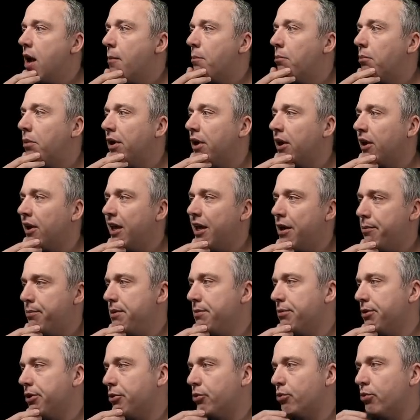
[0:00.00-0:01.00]
But a lot of
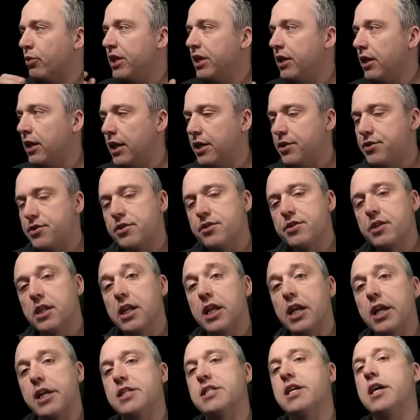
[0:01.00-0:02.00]
people don't realize there's a
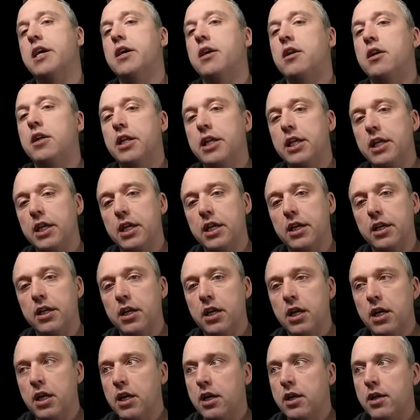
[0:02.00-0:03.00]
lot of tunneling and
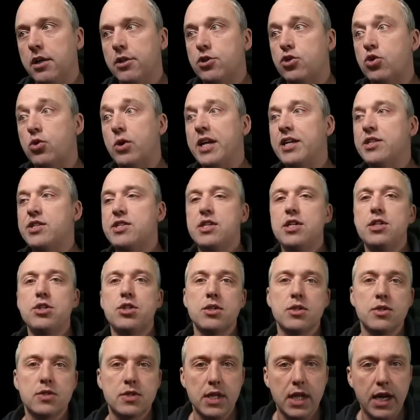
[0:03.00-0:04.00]

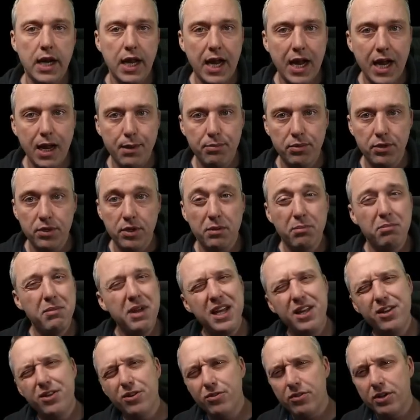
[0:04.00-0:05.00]
transitions that happen that
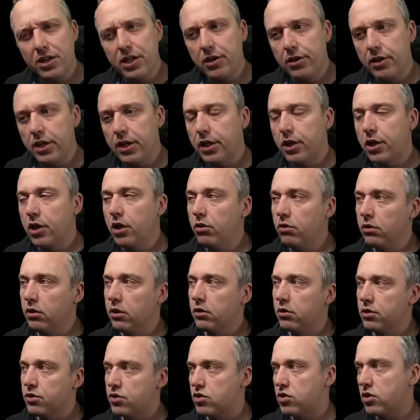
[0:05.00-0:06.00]
make your internet go a
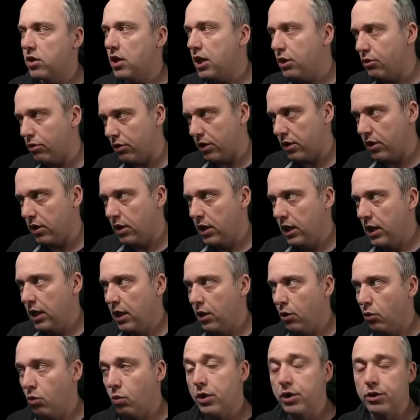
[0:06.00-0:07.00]
little slower
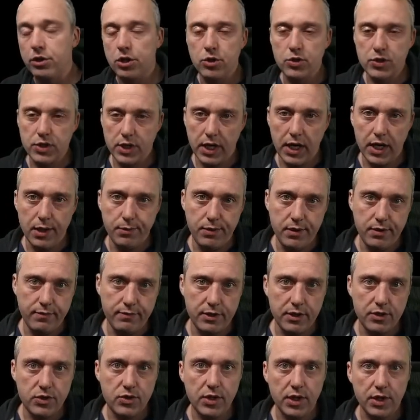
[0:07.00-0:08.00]
when using
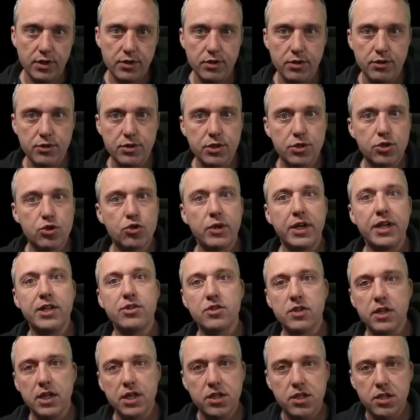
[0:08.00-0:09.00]
IPv6. There's this
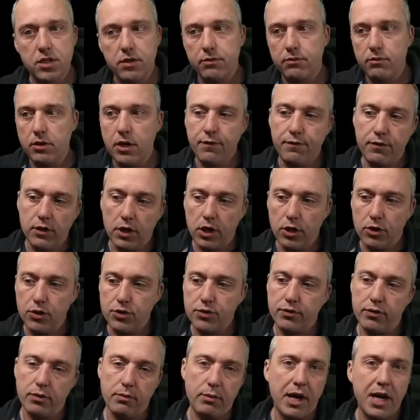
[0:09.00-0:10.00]
translation, if it goes
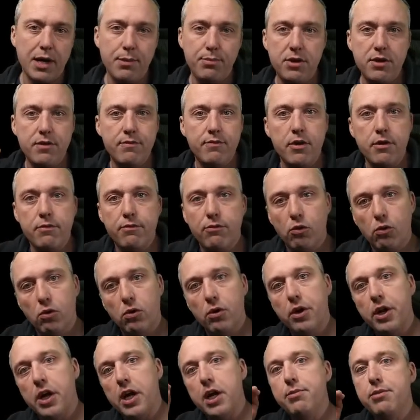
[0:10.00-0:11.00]
from
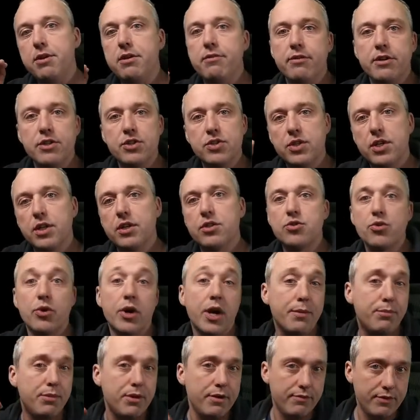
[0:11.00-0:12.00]
IPv4 to IPv6 or
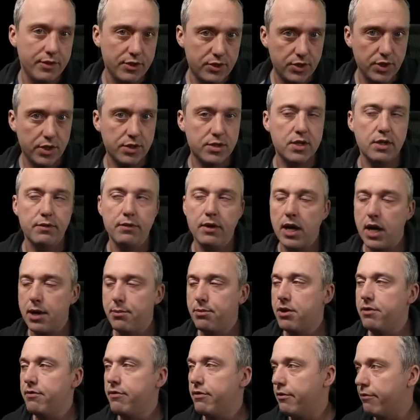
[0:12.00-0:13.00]
IPv6 to
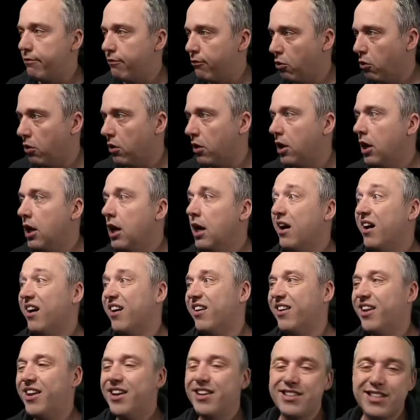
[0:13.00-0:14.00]
IPv4, a
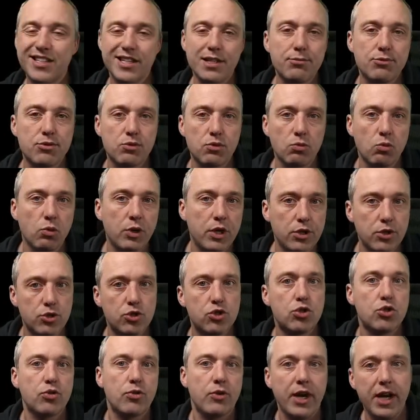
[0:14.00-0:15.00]
lot of times when it's
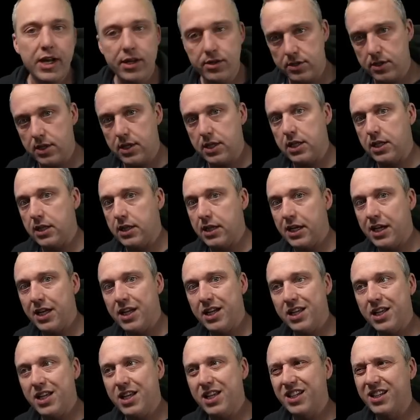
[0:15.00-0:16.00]
translating that,
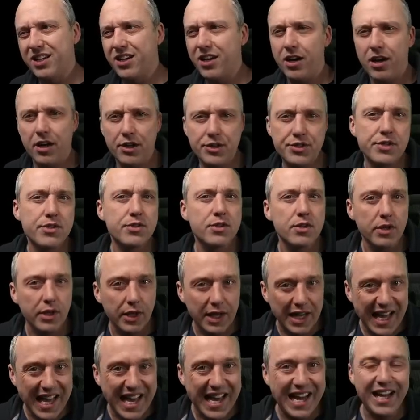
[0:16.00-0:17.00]
it causes a
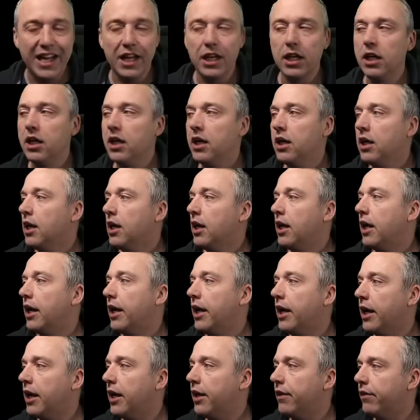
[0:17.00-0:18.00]
lag.
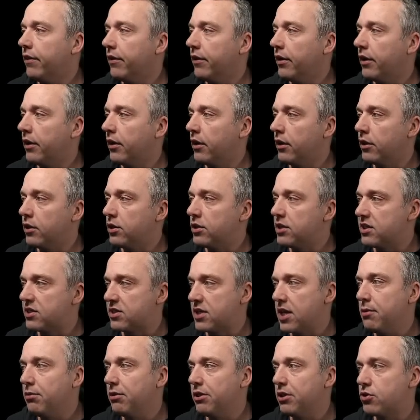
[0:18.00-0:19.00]
And uh,
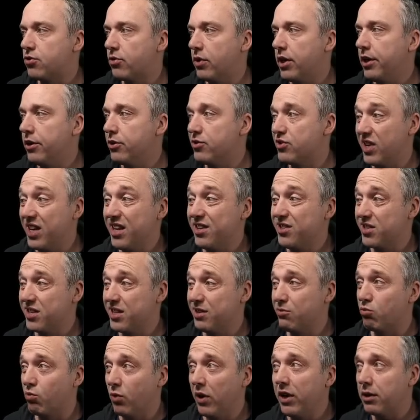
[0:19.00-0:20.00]
disabling Teredo is actually
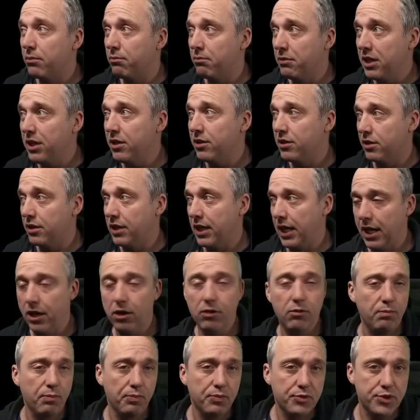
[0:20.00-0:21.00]
recommended
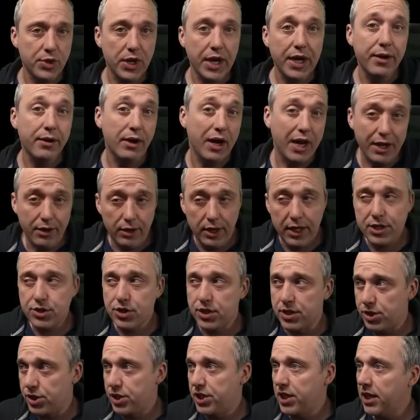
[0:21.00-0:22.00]
now. So I'd, I'd
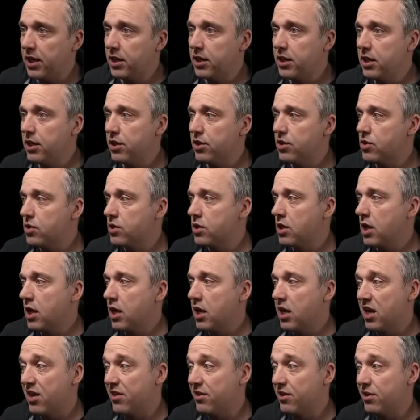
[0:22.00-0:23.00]
actually check this
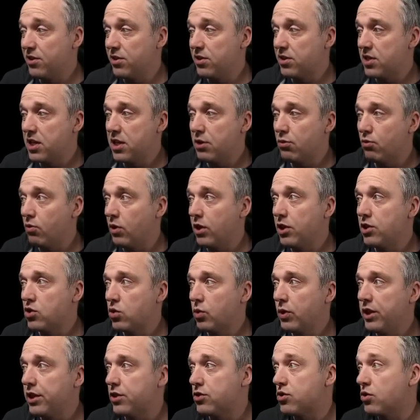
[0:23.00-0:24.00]
and then just hit run
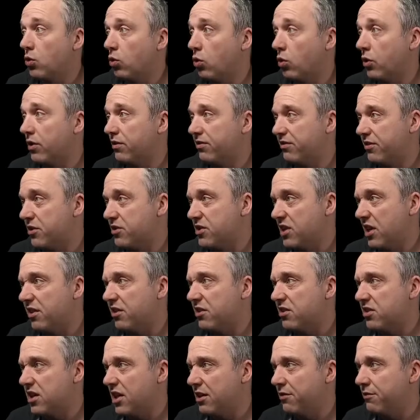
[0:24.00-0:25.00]
tweaks. Or if there's other
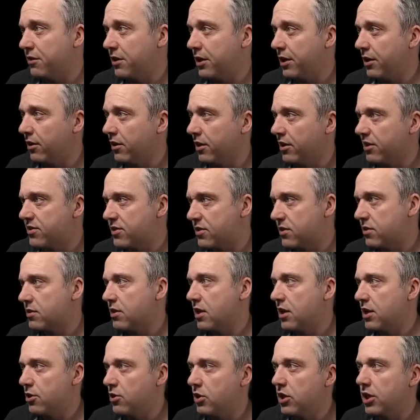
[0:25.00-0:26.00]
stuff in here, let's
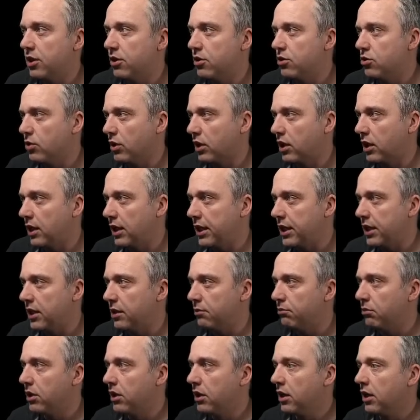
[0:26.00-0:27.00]
say you need to do a
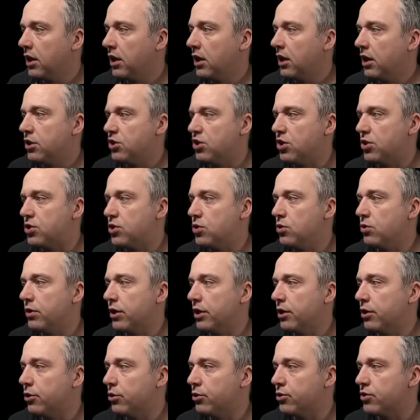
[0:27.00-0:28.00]
cleanup, just do
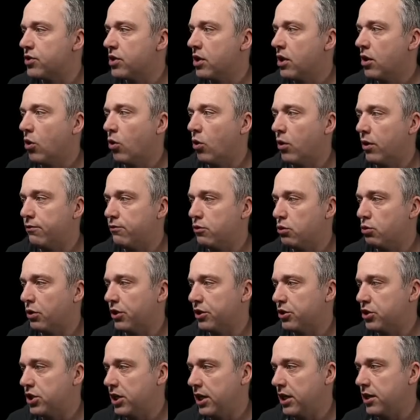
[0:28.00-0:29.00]
those. Or if you want
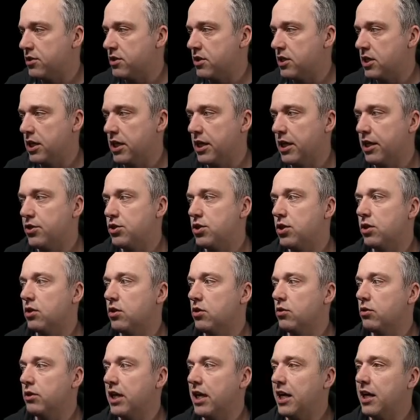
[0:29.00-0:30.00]
to change the DNS, you can
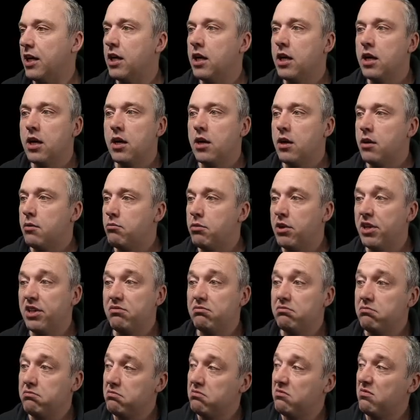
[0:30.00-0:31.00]
do that. But
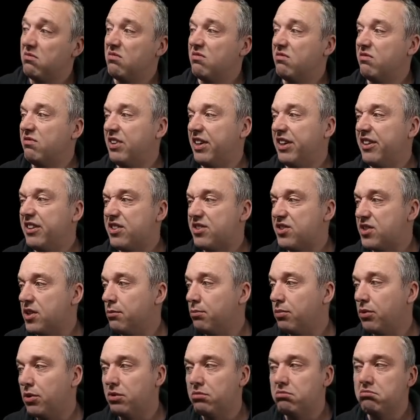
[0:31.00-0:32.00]
very
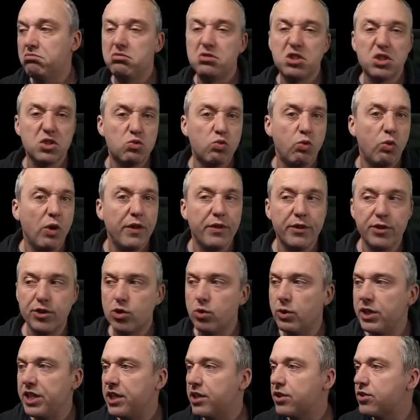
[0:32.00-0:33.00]
simple. Just run the
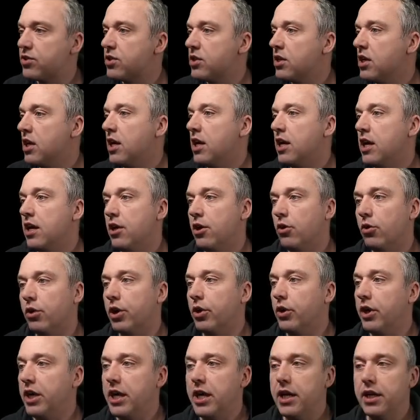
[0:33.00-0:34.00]
tweaks. It'll
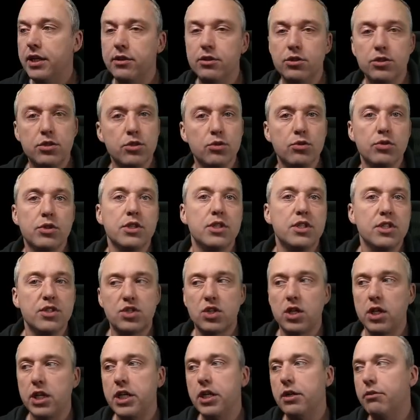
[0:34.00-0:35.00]
go ahead and do the
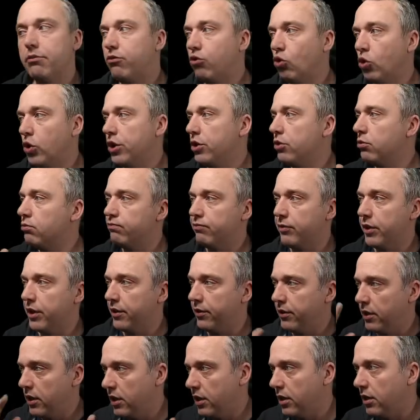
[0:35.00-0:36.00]
disk cleanup for you,
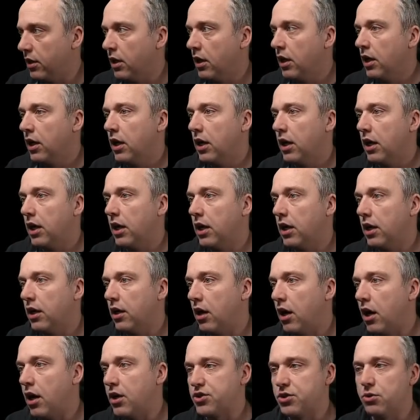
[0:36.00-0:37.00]
and then uh,
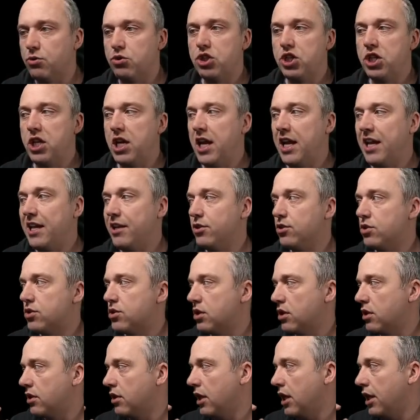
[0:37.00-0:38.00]
also change
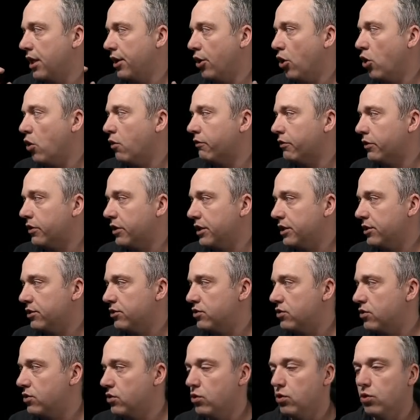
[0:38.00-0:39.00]
it over
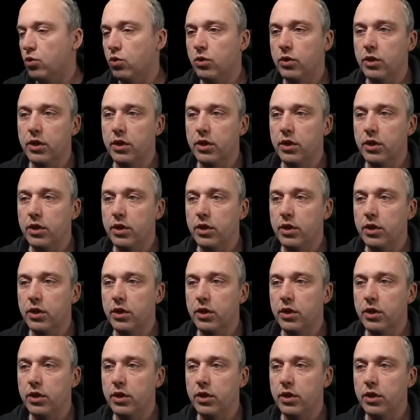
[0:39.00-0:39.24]
into